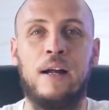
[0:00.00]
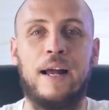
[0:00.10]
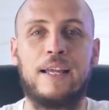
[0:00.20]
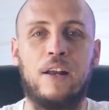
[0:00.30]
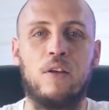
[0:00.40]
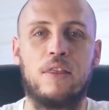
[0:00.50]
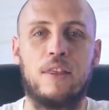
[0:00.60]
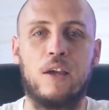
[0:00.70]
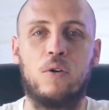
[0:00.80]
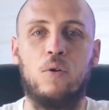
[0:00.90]
I cannot
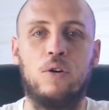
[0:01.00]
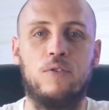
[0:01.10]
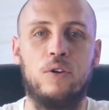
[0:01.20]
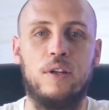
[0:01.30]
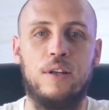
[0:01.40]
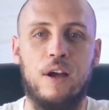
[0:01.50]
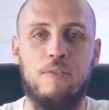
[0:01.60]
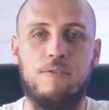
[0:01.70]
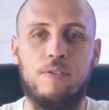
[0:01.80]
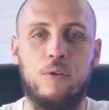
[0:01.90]
thank all of you
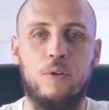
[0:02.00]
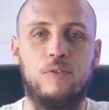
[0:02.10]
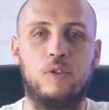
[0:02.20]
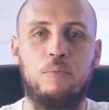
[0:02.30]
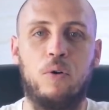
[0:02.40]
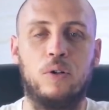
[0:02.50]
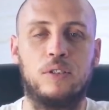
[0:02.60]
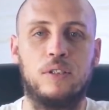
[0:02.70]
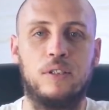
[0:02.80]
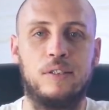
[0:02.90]
enough who have
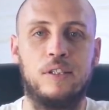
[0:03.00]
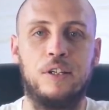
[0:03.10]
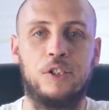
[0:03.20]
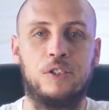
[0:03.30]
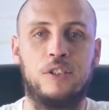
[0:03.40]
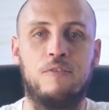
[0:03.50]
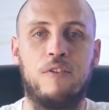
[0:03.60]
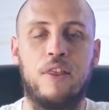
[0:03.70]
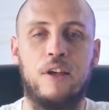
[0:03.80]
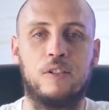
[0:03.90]
supported this initiative
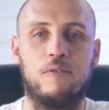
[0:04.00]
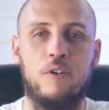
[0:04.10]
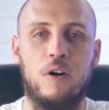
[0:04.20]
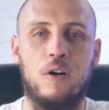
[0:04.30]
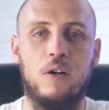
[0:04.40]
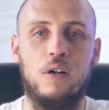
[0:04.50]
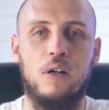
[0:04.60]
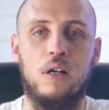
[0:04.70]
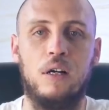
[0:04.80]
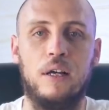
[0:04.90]
thus far.
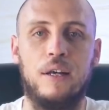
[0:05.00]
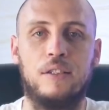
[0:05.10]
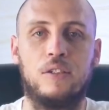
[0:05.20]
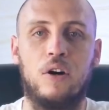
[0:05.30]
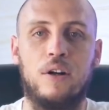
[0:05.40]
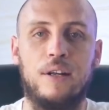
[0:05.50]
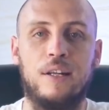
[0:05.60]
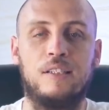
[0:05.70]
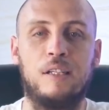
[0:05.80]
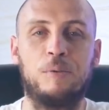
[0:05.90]
It has gone an
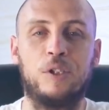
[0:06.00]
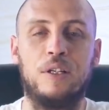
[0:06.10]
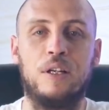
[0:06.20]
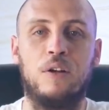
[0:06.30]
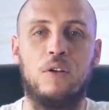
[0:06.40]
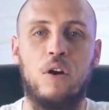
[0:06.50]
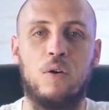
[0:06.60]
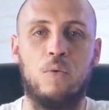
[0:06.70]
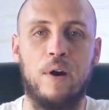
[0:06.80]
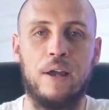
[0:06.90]
exceptionally
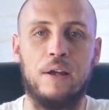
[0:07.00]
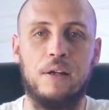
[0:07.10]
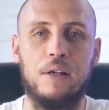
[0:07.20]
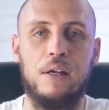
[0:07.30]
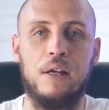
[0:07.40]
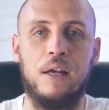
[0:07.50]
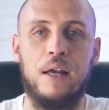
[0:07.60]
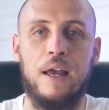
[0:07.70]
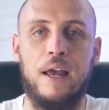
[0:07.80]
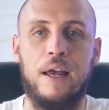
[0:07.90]
long way
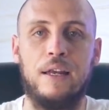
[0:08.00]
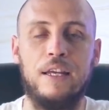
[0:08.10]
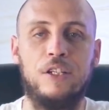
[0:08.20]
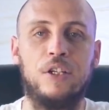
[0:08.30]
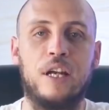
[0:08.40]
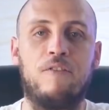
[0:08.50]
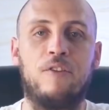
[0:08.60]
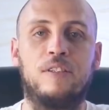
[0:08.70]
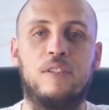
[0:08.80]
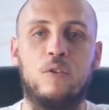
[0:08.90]
and each and
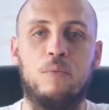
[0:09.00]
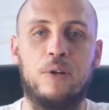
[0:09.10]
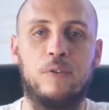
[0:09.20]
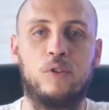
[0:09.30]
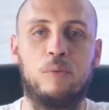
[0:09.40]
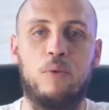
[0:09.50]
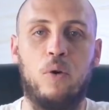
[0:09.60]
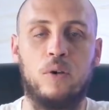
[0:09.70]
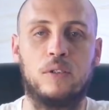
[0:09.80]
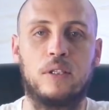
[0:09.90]
every single bit of
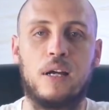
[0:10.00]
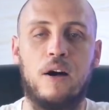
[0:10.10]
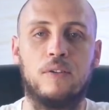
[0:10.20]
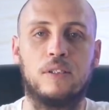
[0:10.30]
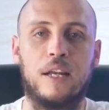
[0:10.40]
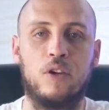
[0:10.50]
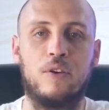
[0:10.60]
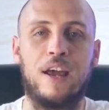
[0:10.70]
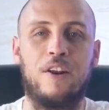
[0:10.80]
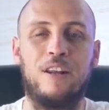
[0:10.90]
support counts like you
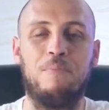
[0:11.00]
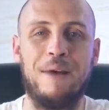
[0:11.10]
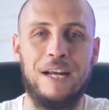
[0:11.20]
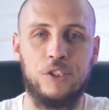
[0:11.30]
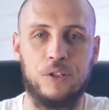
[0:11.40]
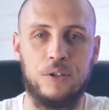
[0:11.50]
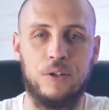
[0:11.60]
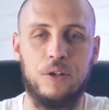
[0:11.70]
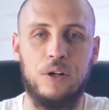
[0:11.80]
cannot imagine.